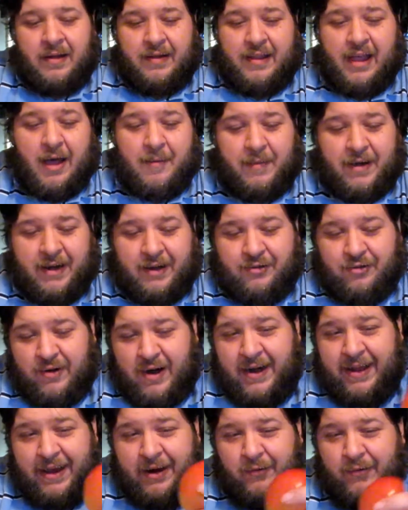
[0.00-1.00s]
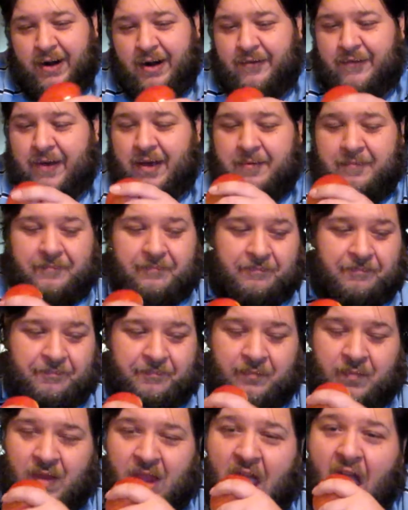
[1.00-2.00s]
Now I'm gonna try to get rid of it.
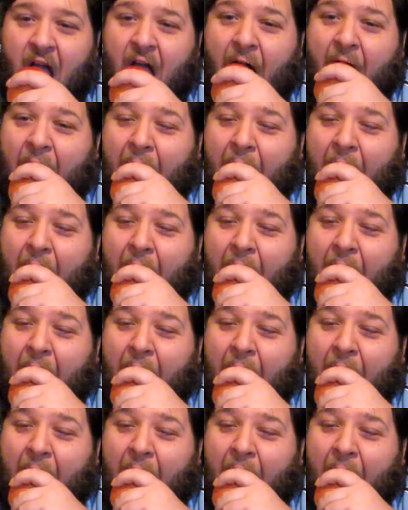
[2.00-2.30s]
Get